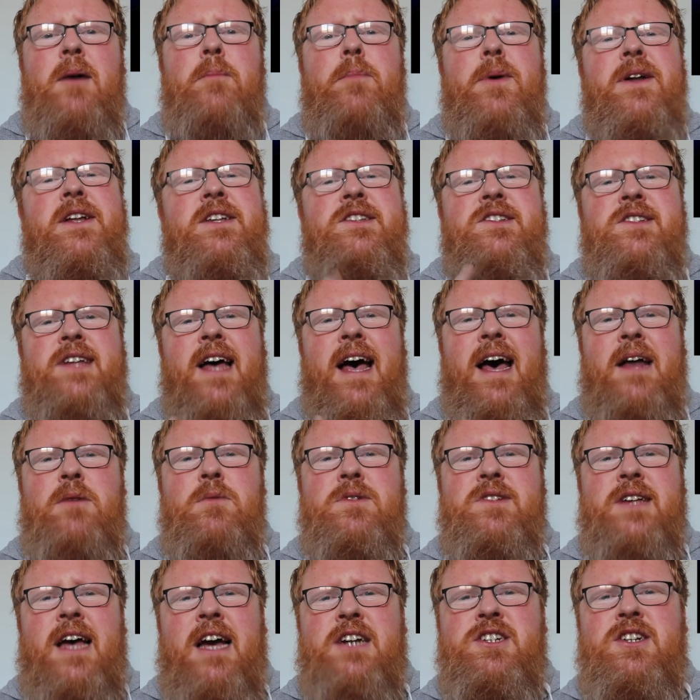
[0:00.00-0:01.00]
but his dad
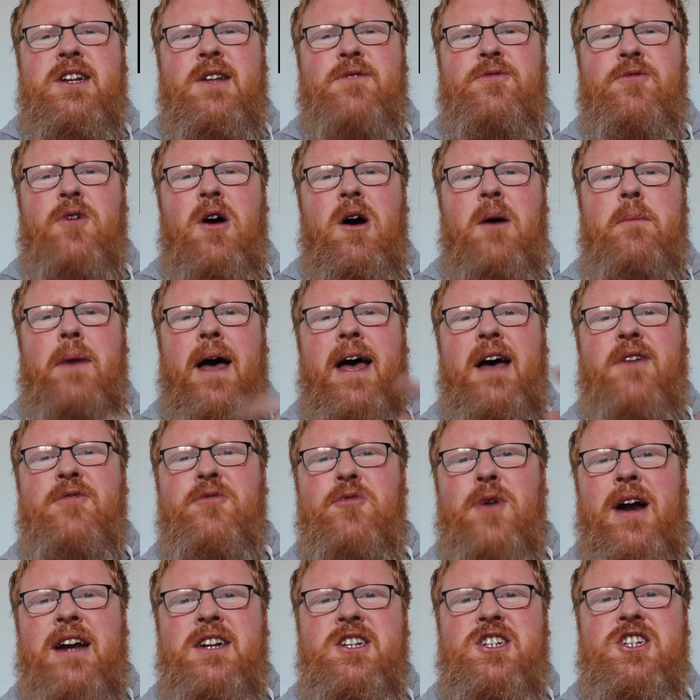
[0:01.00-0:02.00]
was actually from
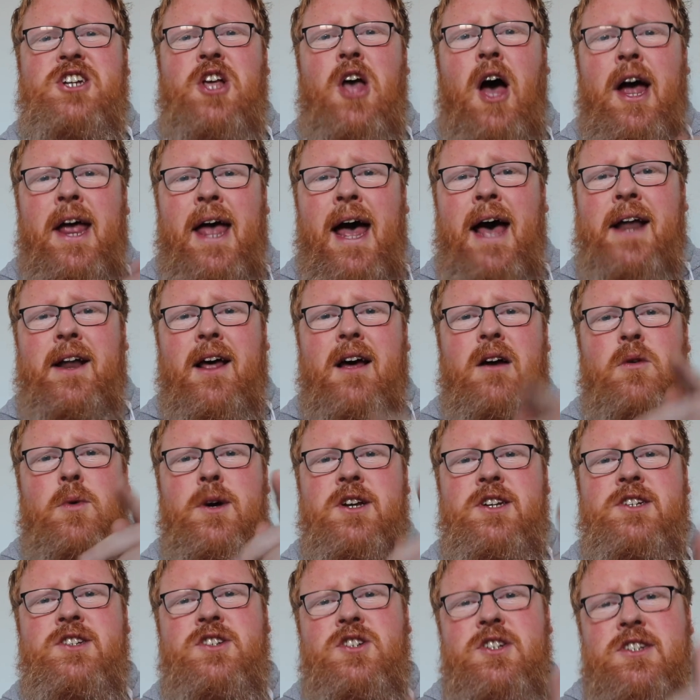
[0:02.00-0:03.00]
French Guiana,
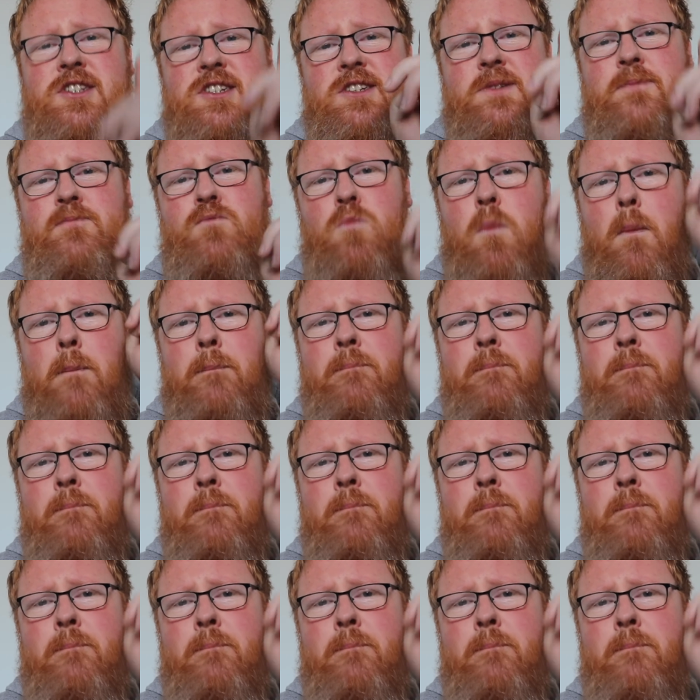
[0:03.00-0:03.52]
which is just